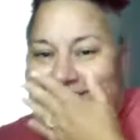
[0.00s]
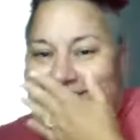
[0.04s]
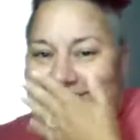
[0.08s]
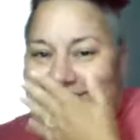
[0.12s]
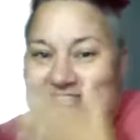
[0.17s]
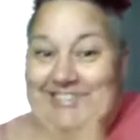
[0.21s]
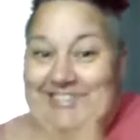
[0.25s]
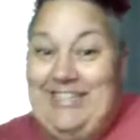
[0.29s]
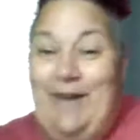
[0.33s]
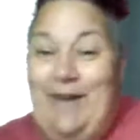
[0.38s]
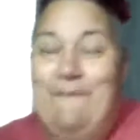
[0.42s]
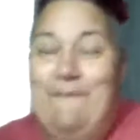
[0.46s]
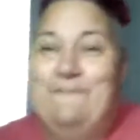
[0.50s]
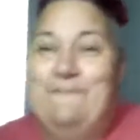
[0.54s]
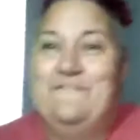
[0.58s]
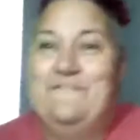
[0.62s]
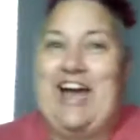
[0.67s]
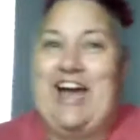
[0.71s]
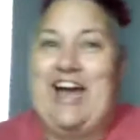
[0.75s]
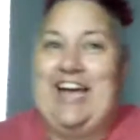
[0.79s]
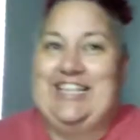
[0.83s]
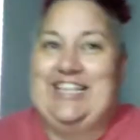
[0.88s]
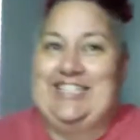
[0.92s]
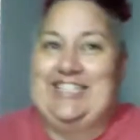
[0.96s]
So
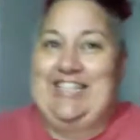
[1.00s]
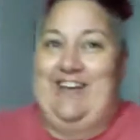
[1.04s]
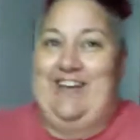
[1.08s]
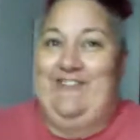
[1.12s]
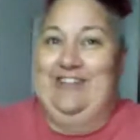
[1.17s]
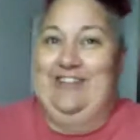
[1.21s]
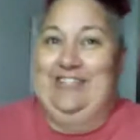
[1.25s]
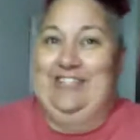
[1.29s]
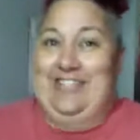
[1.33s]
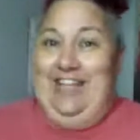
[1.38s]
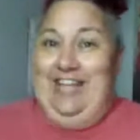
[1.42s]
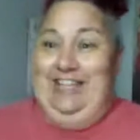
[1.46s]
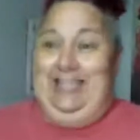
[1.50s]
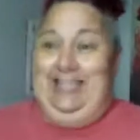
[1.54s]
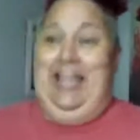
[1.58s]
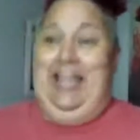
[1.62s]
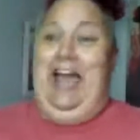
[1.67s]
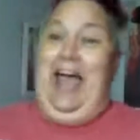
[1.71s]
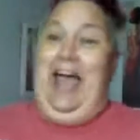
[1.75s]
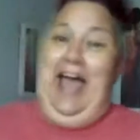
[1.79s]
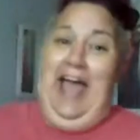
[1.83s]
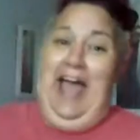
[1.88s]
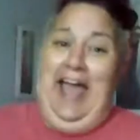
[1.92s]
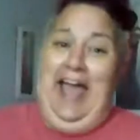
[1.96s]
fast. I was like,
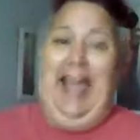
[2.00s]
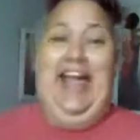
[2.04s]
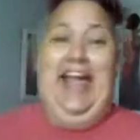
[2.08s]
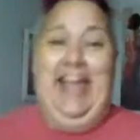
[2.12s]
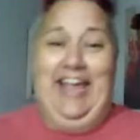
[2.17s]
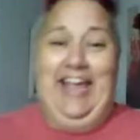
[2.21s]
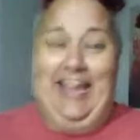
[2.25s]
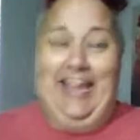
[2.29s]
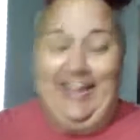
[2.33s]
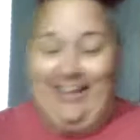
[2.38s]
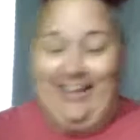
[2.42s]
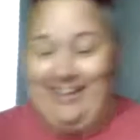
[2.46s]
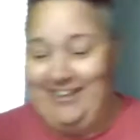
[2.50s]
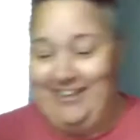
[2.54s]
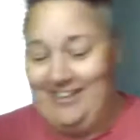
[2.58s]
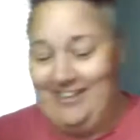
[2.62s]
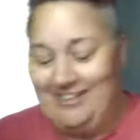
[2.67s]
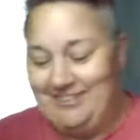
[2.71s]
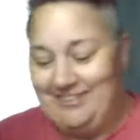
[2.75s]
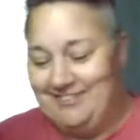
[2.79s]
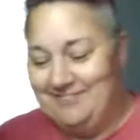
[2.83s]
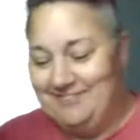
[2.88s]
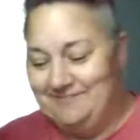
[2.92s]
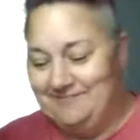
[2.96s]
dang.
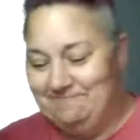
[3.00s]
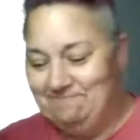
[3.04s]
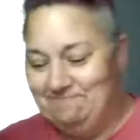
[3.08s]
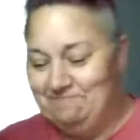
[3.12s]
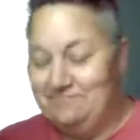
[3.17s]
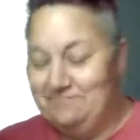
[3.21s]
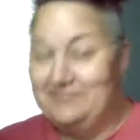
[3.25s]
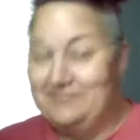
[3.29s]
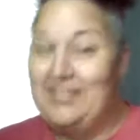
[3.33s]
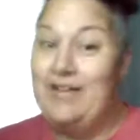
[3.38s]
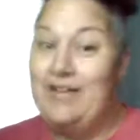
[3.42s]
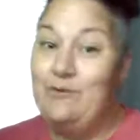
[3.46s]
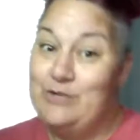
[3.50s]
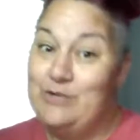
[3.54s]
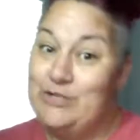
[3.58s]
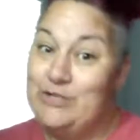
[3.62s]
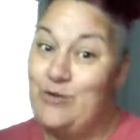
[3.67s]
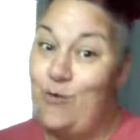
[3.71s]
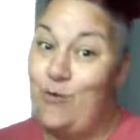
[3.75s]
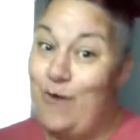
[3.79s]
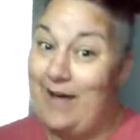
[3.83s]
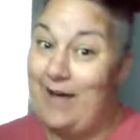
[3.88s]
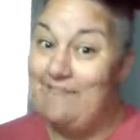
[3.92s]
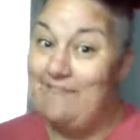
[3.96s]
It was
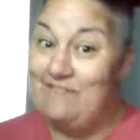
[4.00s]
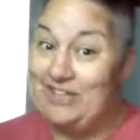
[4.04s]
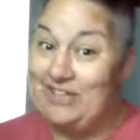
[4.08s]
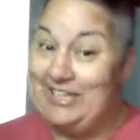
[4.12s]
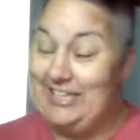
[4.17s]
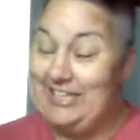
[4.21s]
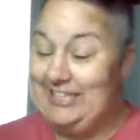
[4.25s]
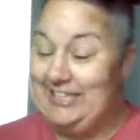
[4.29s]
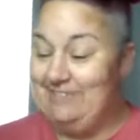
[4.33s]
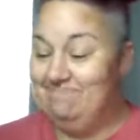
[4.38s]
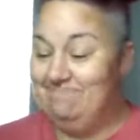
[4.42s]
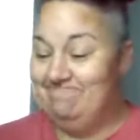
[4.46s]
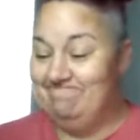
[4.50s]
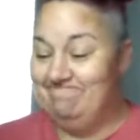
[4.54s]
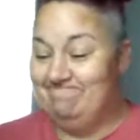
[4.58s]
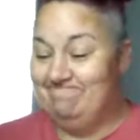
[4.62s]
quite funny,